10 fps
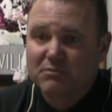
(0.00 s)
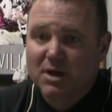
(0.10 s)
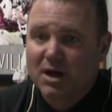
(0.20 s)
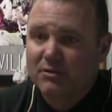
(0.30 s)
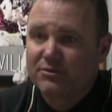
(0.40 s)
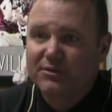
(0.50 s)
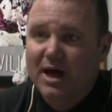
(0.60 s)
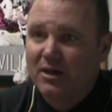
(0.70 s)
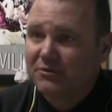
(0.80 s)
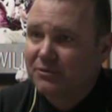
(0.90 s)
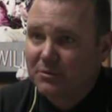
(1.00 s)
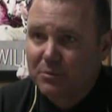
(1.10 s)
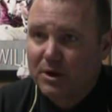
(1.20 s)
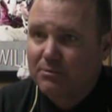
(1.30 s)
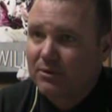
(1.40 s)
solid football
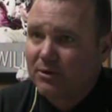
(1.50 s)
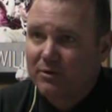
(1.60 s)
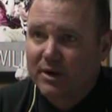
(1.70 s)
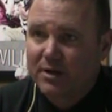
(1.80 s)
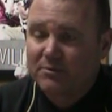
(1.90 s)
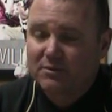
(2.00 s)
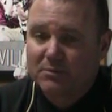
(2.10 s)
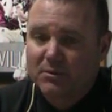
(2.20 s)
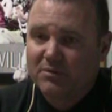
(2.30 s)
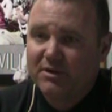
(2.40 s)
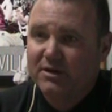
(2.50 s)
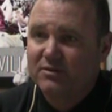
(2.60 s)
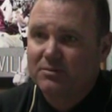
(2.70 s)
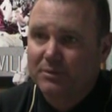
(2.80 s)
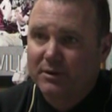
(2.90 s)
programs. We've had
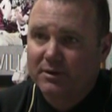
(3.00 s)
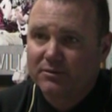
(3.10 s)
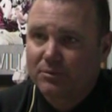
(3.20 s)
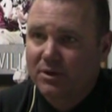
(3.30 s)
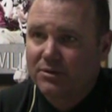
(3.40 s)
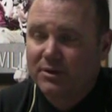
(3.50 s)
experience with